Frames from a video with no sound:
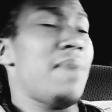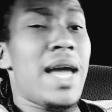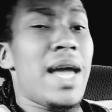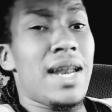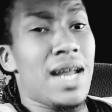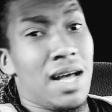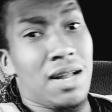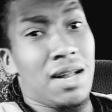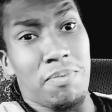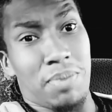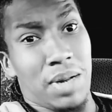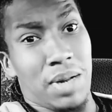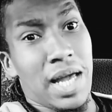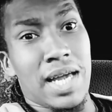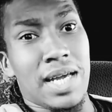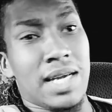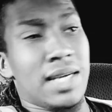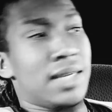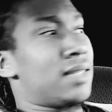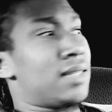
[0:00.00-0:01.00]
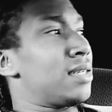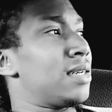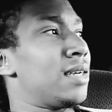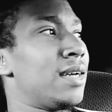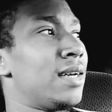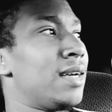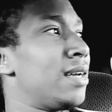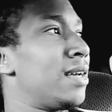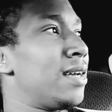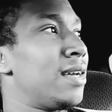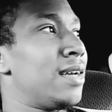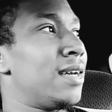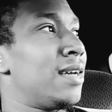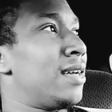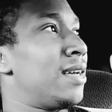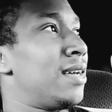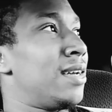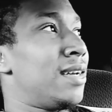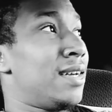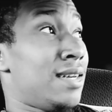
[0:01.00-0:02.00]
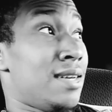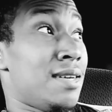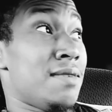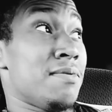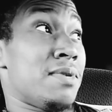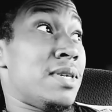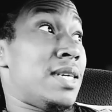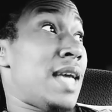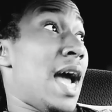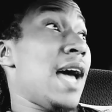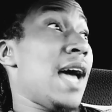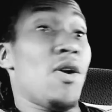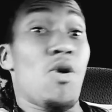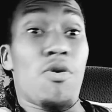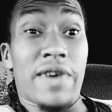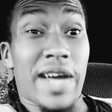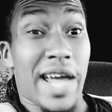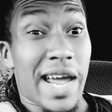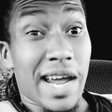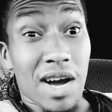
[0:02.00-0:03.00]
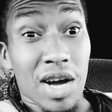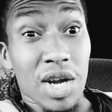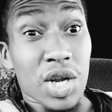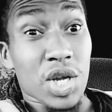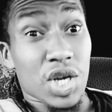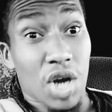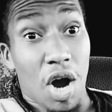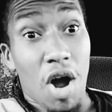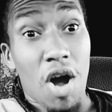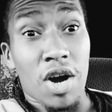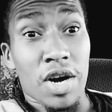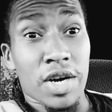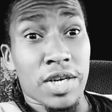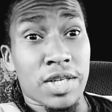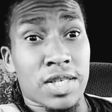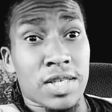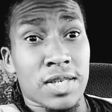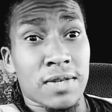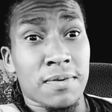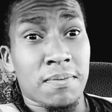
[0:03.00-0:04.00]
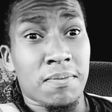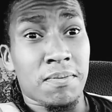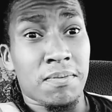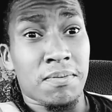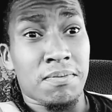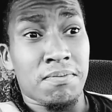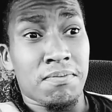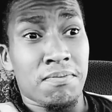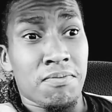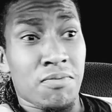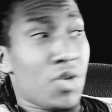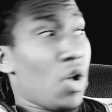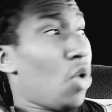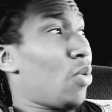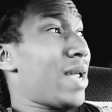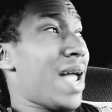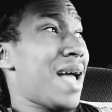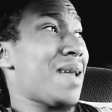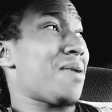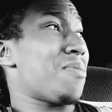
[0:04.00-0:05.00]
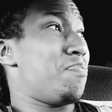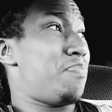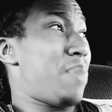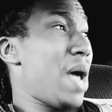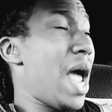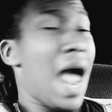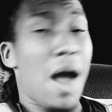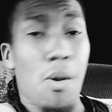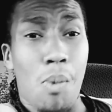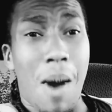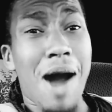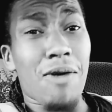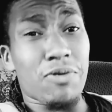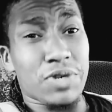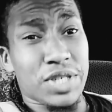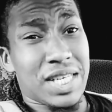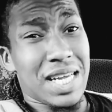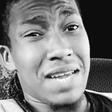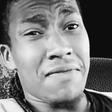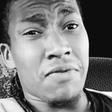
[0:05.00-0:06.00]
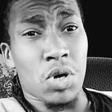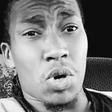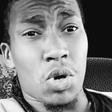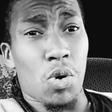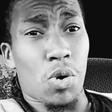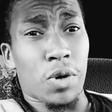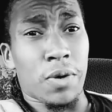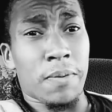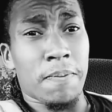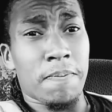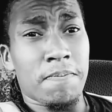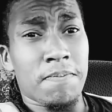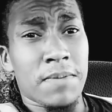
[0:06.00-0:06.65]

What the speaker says: hella plays. Got over 800 yards, though we had a bad wide receiving core.